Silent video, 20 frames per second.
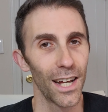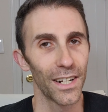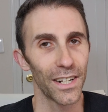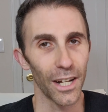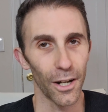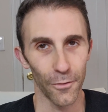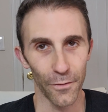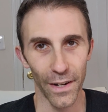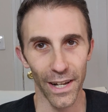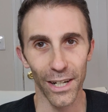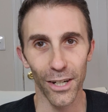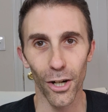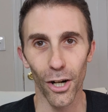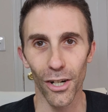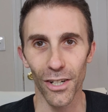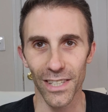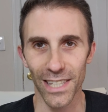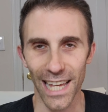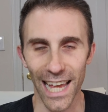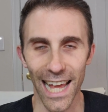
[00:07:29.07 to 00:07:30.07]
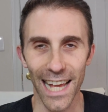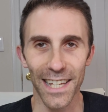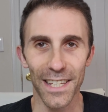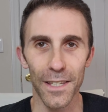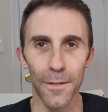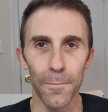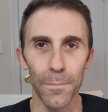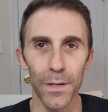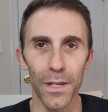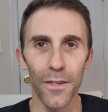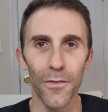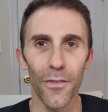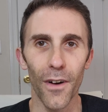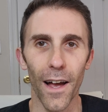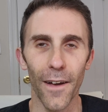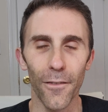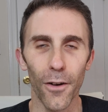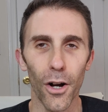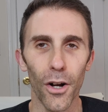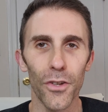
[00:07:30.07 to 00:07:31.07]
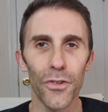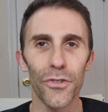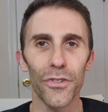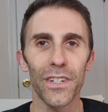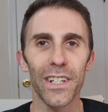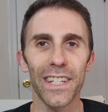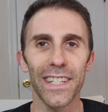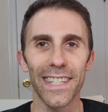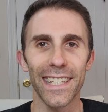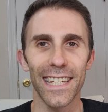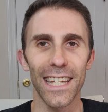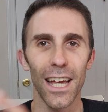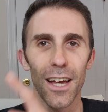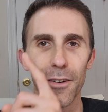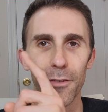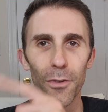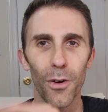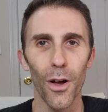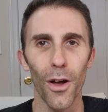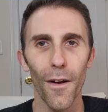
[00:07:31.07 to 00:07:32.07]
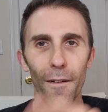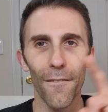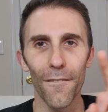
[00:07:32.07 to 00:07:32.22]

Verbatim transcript: Now Vanguard's S&P 500 ETF